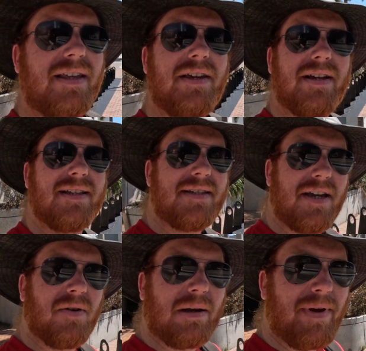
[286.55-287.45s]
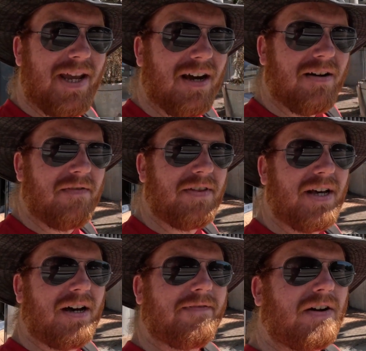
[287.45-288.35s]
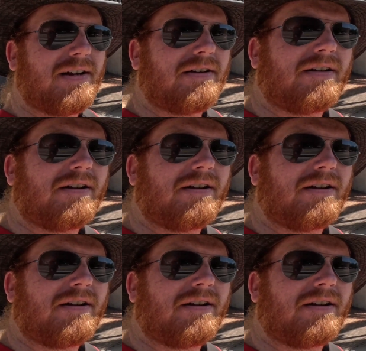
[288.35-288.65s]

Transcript: You can see a quick peek of the front